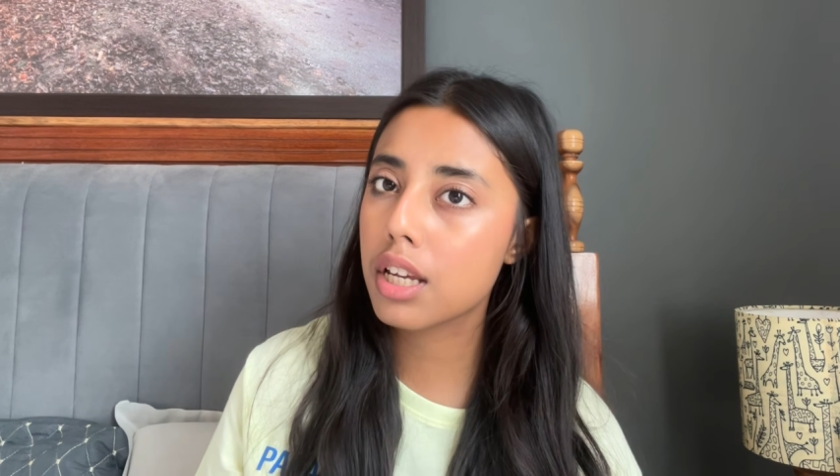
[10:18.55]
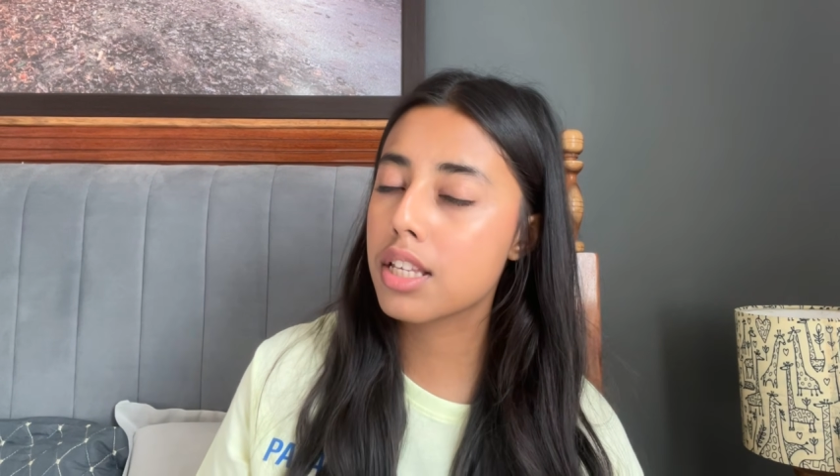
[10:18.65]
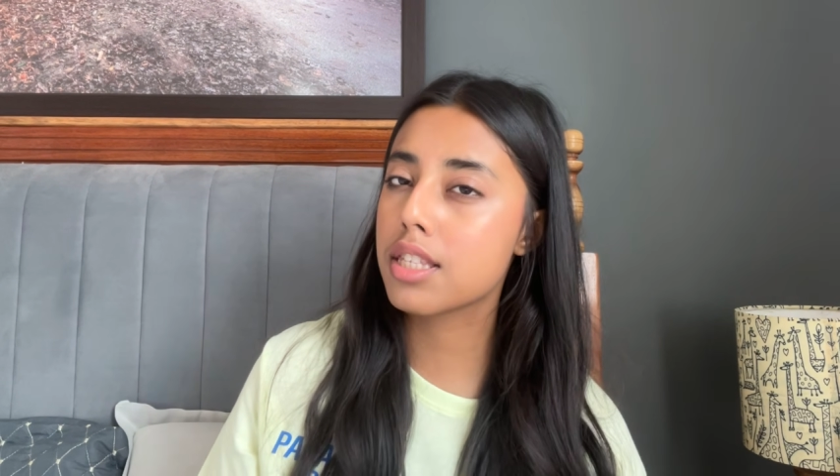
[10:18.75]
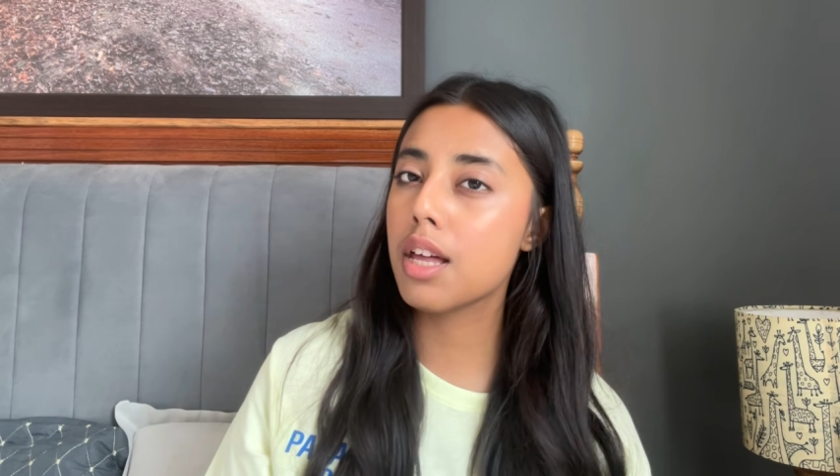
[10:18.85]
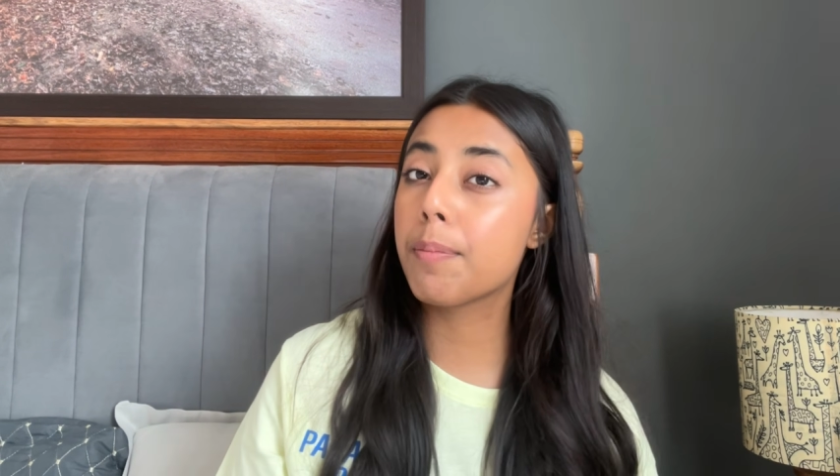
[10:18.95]

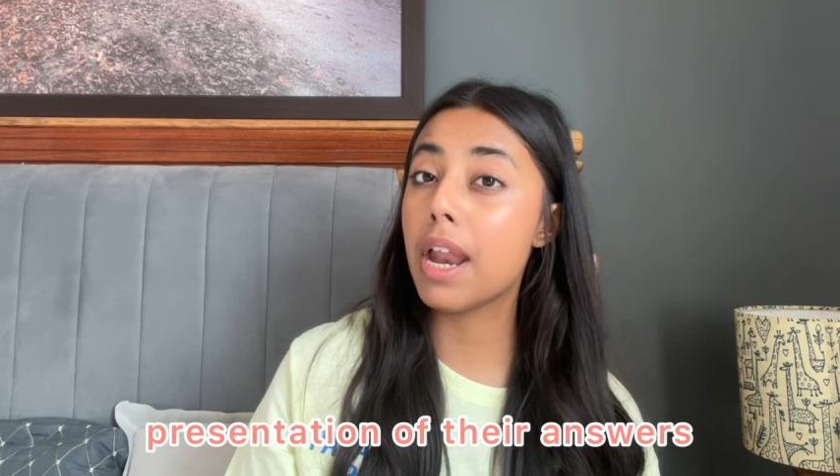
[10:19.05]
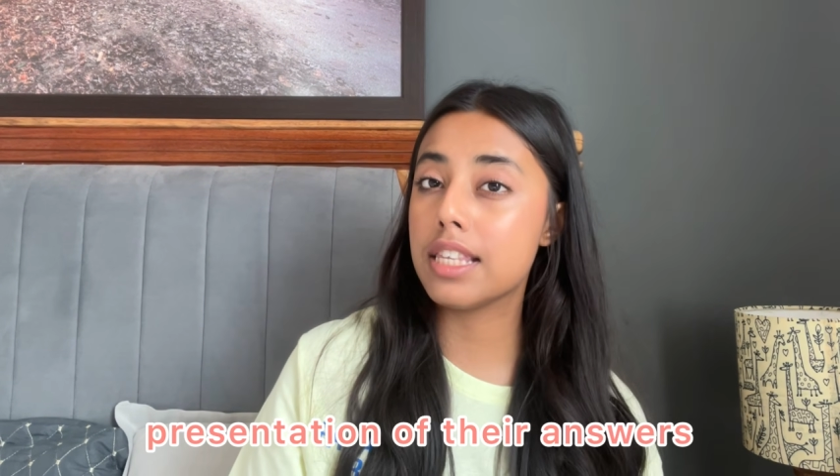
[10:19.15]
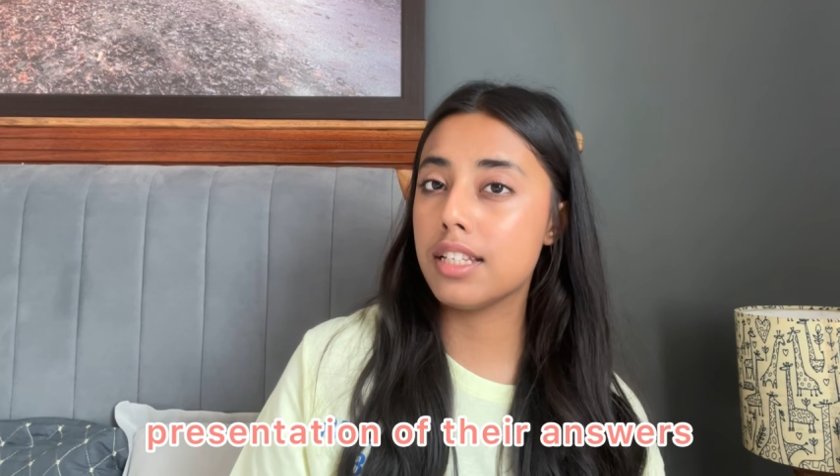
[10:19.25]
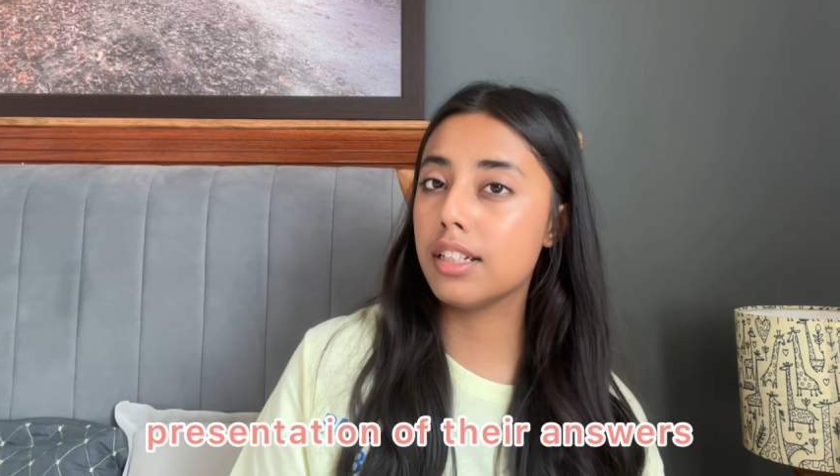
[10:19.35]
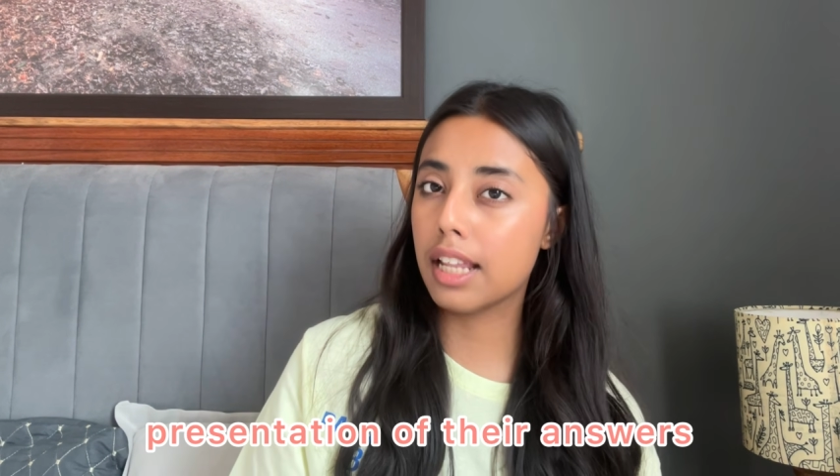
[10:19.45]
is the
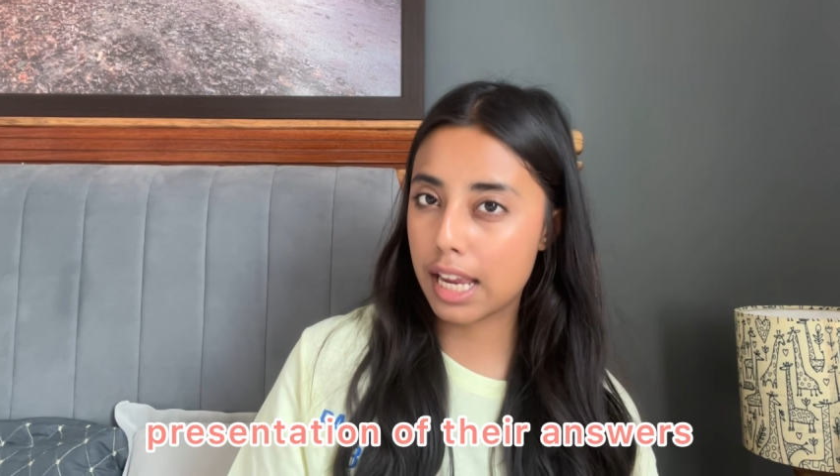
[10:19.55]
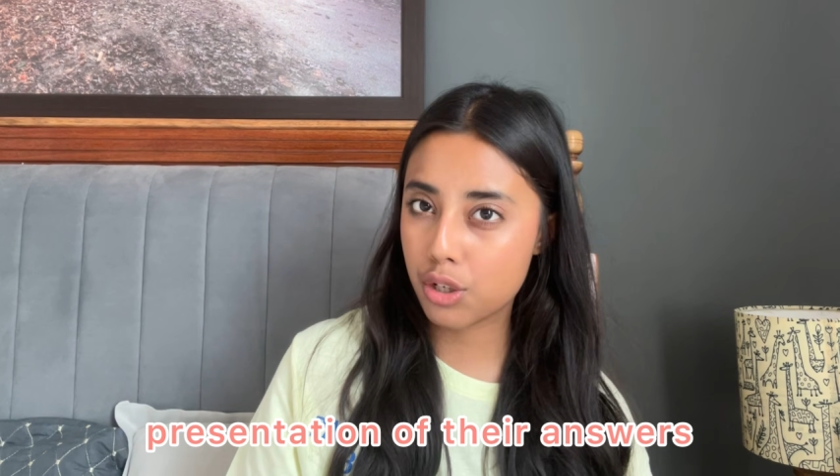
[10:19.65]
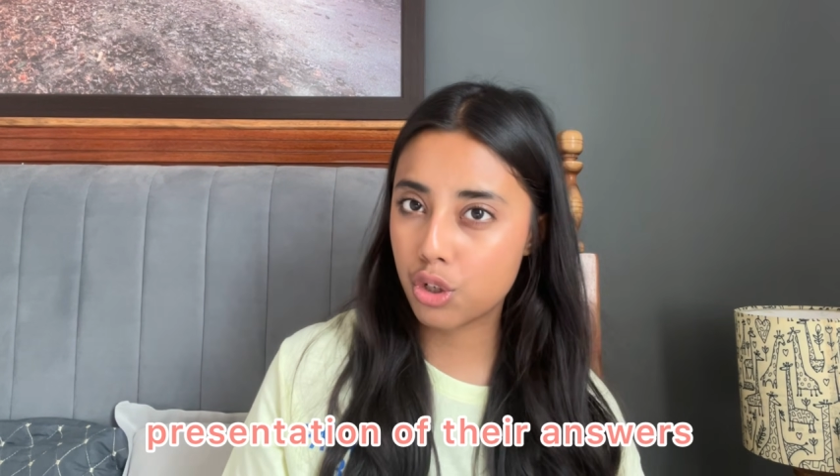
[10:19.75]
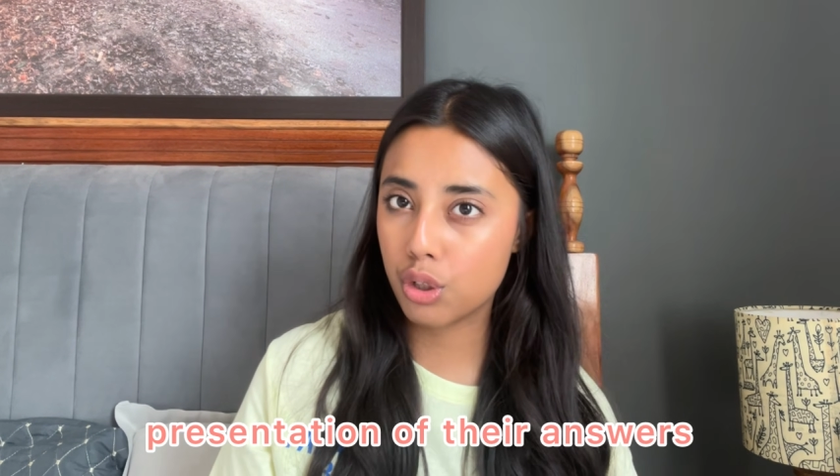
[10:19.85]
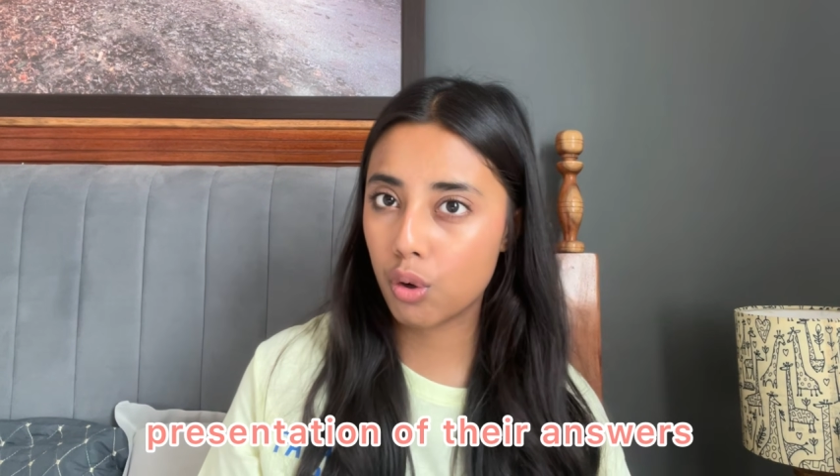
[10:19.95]
presentation